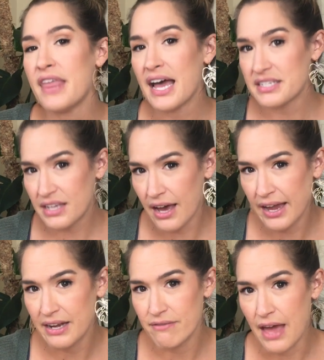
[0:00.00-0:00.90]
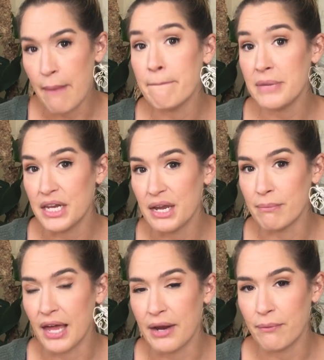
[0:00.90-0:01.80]
That's kind of that
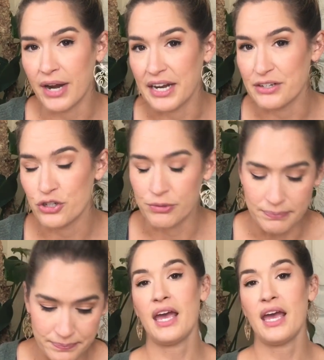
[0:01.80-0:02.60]
medium light range.